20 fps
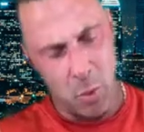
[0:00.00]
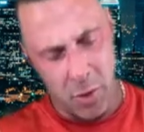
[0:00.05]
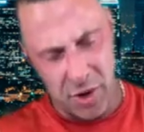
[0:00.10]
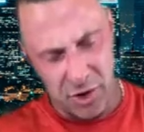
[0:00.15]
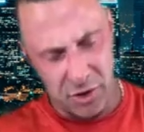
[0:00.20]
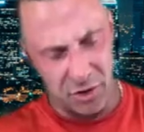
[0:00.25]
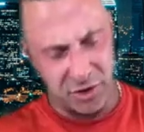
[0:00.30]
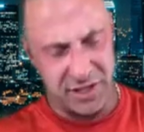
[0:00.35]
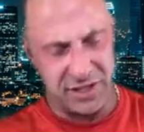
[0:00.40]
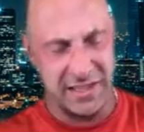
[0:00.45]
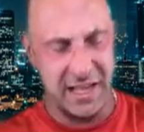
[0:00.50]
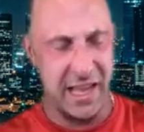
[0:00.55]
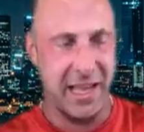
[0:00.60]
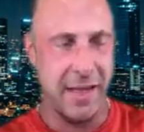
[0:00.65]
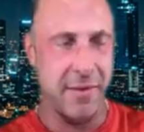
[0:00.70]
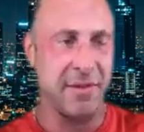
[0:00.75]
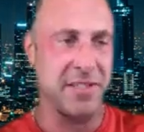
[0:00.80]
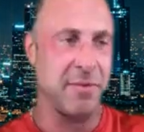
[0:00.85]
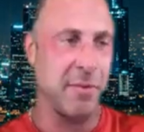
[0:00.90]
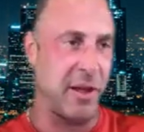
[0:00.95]
we usually say
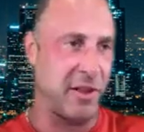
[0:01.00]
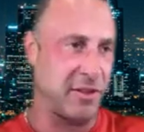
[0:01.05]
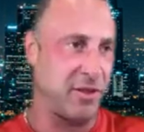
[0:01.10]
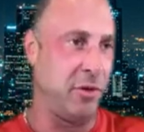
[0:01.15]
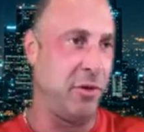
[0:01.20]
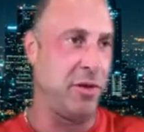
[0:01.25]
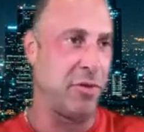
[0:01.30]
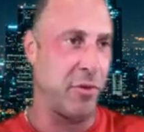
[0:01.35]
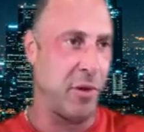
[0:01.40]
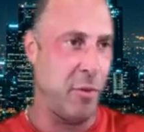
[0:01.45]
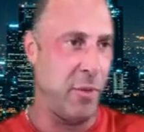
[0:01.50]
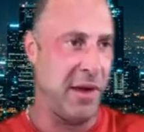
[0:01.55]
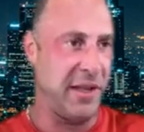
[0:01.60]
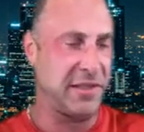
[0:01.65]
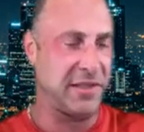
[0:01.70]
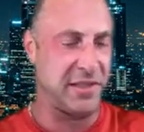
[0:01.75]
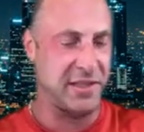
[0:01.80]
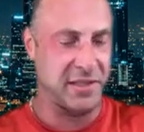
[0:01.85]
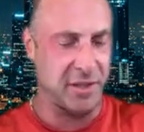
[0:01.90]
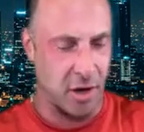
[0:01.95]
give us about two to three
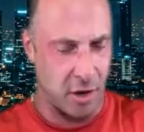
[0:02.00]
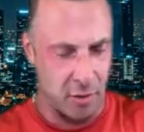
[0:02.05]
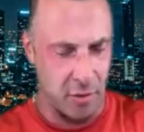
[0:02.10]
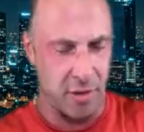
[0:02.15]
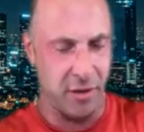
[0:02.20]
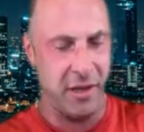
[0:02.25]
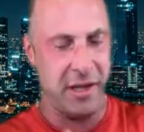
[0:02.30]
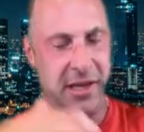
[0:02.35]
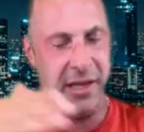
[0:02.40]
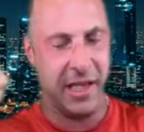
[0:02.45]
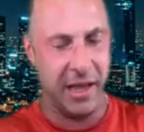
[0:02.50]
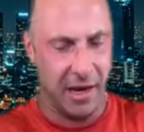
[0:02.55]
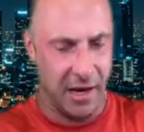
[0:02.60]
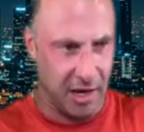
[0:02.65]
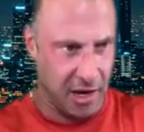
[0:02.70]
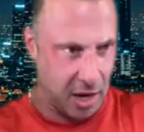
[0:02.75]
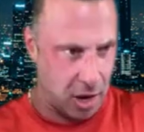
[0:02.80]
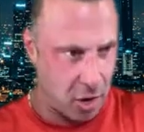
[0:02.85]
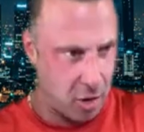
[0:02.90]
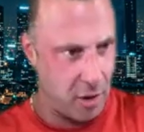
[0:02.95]
weeks to start really getting
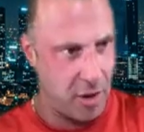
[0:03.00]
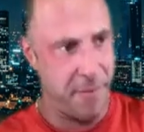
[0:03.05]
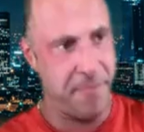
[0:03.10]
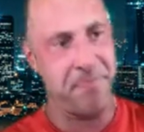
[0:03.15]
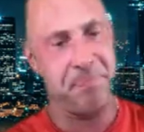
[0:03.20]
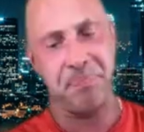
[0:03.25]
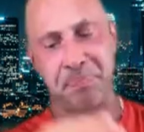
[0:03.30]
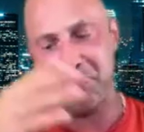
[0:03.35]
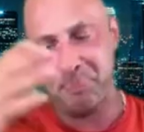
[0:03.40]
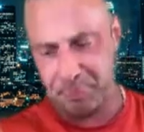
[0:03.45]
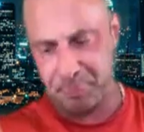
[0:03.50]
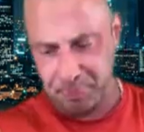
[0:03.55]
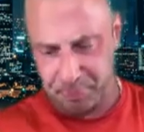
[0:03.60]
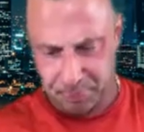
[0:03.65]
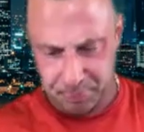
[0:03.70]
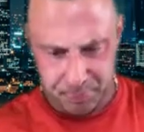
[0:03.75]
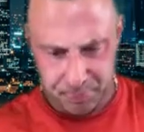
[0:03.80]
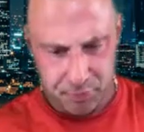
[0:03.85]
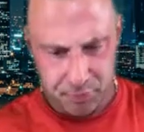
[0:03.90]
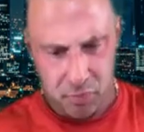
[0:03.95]
it going
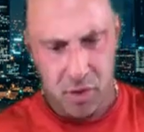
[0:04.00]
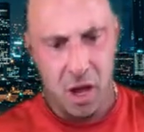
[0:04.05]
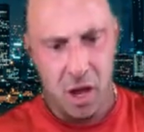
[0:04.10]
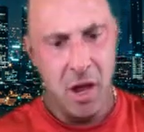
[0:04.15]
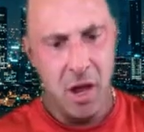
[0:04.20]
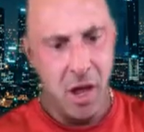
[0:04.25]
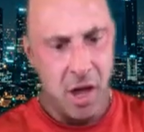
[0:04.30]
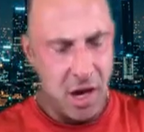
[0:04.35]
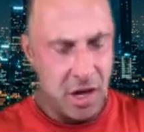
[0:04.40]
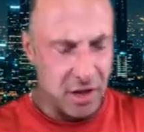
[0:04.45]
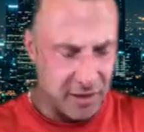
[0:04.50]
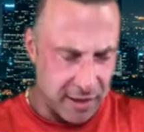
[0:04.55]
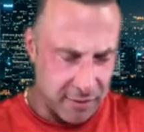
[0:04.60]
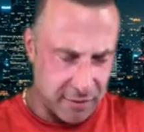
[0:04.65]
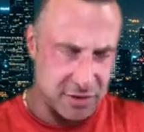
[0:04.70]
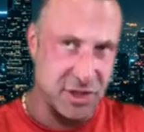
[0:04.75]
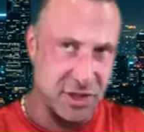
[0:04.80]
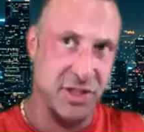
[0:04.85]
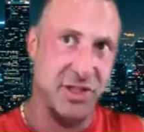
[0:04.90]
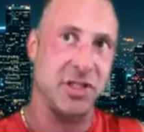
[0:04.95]
your
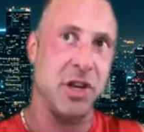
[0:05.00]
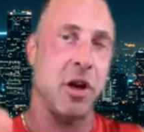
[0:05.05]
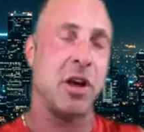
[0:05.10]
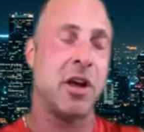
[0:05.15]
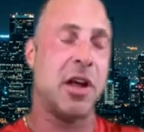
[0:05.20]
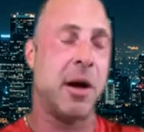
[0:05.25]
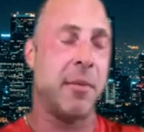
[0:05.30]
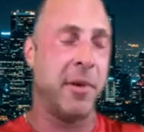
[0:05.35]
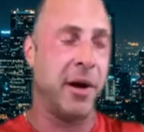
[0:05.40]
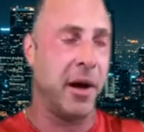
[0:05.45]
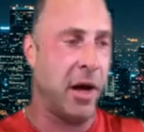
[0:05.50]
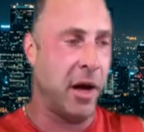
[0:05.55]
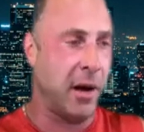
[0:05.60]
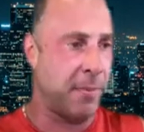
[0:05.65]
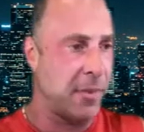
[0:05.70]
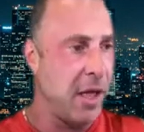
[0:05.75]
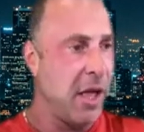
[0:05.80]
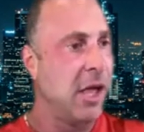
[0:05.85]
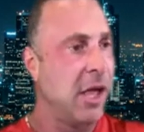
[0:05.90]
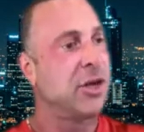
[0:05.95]
levels just start coming
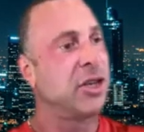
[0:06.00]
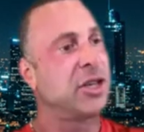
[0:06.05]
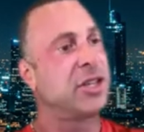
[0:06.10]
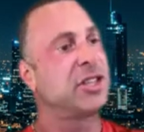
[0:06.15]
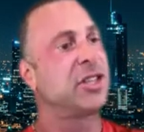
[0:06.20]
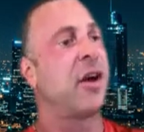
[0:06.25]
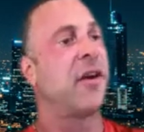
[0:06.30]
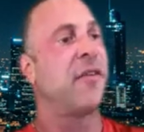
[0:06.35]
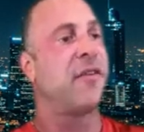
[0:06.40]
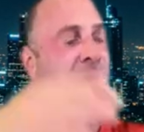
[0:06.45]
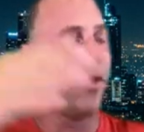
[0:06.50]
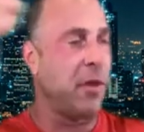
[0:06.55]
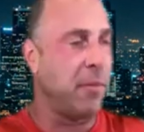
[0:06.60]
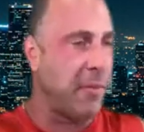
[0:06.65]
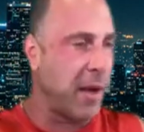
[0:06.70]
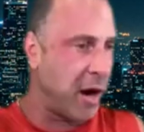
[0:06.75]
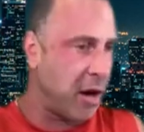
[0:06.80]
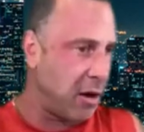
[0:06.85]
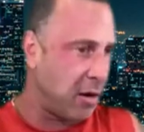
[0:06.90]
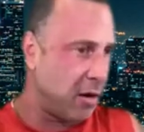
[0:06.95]
up. You start feeling
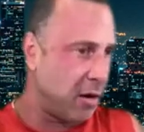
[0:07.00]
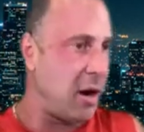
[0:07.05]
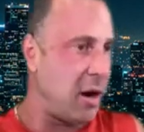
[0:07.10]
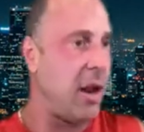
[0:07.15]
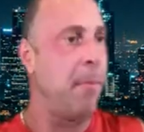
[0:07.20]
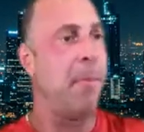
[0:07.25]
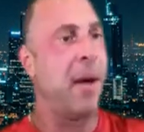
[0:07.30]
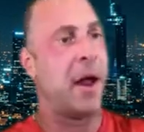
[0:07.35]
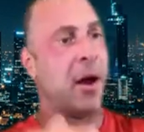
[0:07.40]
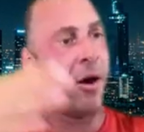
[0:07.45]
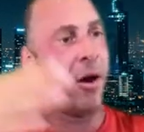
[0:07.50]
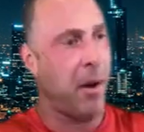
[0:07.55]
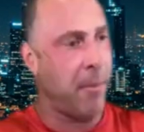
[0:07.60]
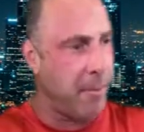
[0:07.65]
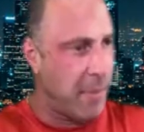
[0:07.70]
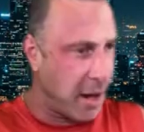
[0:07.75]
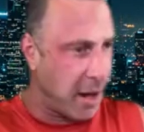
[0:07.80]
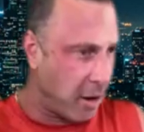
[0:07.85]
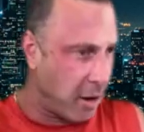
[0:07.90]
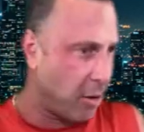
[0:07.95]
better and better and
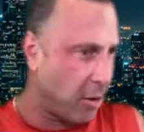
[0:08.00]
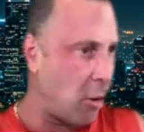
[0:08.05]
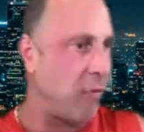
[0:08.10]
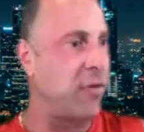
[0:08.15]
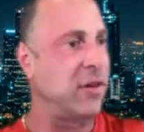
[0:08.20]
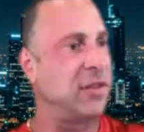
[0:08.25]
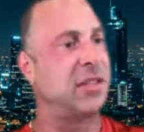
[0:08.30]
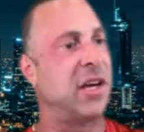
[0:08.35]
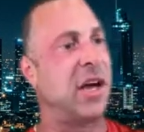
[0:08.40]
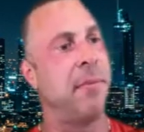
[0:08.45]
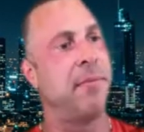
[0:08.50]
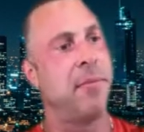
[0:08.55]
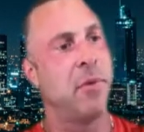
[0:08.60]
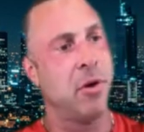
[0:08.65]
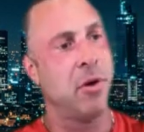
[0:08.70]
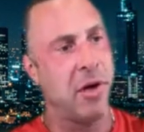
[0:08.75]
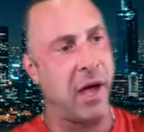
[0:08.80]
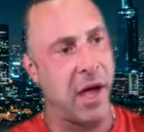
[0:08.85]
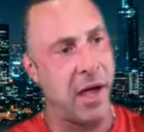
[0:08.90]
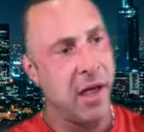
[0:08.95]
better over time.
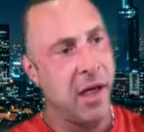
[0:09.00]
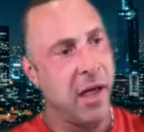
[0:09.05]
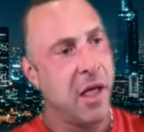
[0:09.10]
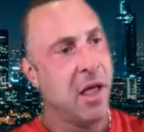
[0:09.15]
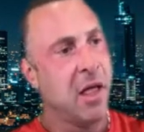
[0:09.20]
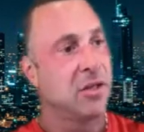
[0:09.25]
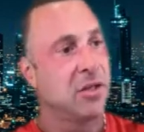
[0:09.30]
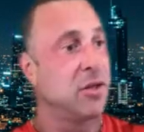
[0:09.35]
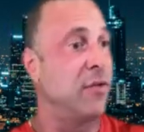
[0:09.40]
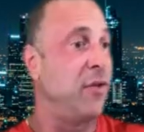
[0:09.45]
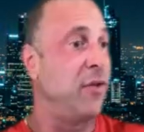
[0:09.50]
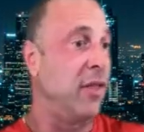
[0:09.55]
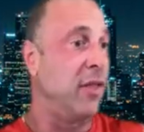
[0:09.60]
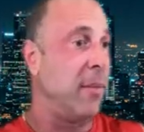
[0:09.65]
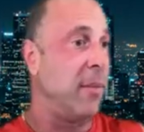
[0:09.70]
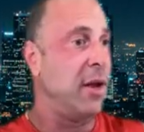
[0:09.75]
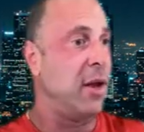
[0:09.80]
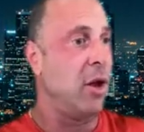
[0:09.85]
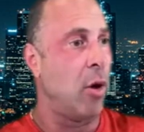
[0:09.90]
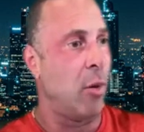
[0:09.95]
Okay. So if you
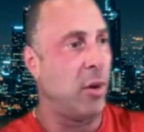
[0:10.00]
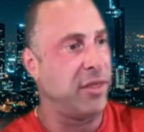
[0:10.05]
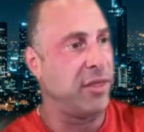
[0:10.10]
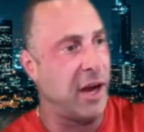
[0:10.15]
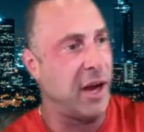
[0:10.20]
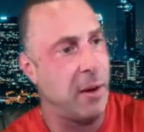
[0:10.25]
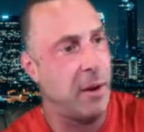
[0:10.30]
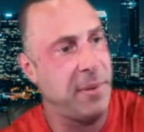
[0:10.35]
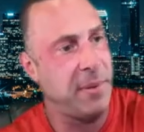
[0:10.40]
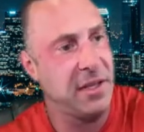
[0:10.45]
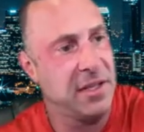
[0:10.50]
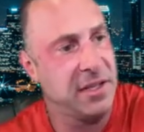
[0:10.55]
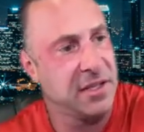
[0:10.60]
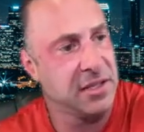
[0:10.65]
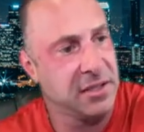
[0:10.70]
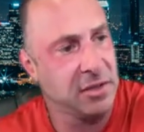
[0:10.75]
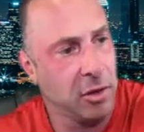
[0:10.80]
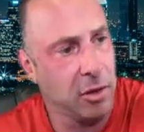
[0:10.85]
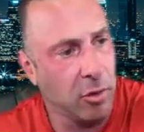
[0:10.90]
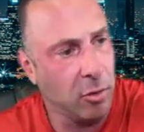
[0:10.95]
let me know what therapy
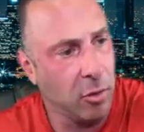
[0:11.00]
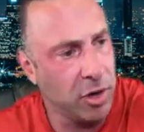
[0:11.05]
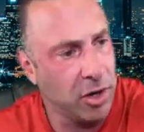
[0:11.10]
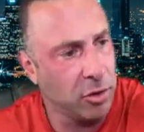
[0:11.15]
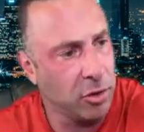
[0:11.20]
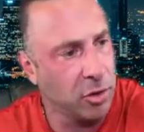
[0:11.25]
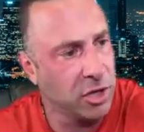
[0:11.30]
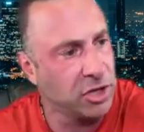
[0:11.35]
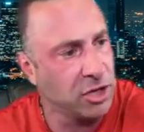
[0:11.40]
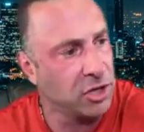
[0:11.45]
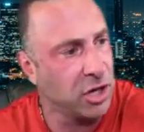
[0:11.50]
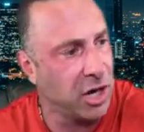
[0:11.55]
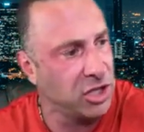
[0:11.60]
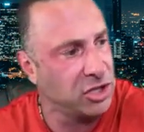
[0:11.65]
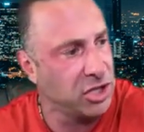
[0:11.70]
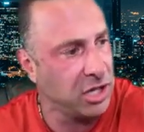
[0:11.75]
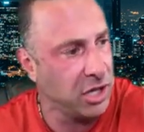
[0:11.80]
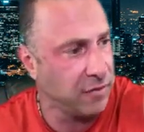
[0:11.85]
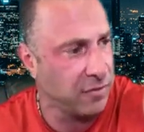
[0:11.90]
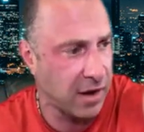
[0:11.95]
is or what you're really trying to
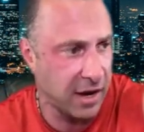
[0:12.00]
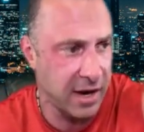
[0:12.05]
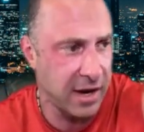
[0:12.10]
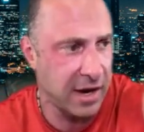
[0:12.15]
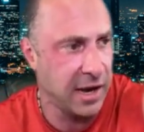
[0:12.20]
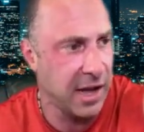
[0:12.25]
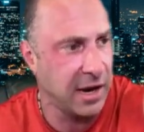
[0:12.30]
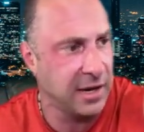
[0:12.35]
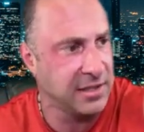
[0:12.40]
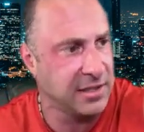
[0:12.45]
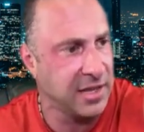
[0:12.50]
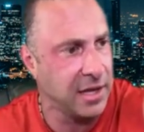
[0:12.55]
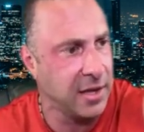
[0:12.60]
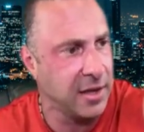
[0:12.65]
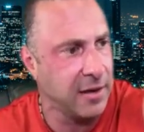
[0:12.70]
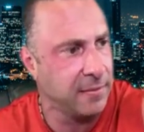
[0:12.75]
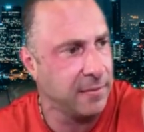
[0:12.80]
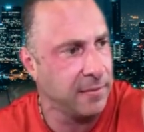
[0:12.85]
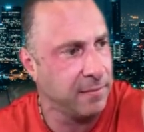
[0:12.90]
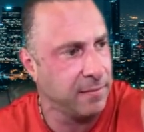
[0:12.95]
achieve, I can kind of tell
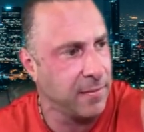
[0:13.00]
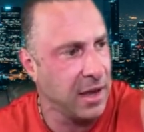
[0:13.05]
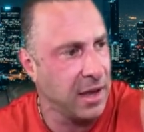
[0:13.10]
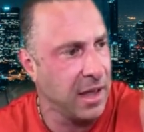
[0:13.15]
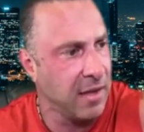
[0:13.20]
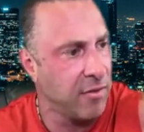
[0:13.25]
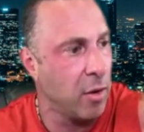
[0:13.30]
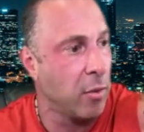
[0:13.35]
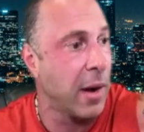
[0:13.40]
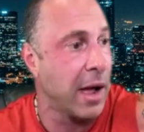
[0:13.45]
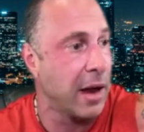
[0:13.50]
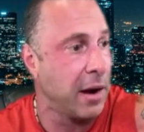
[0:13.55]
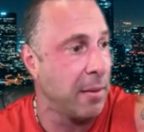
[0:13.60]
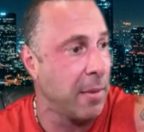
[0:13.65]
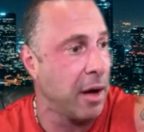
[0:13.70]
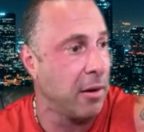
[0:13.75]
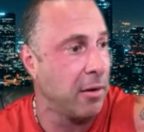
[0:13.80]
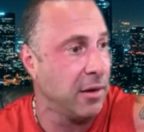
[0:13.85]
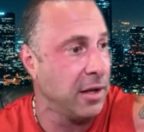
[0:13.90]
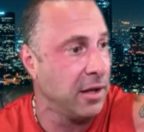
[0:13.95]
you. I can give you a
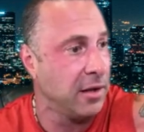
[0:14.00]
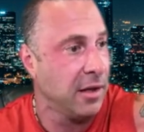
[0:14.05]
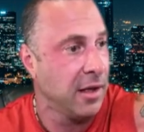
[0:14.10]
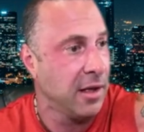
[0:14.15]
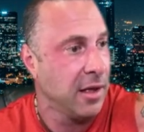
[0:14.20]
roundabout,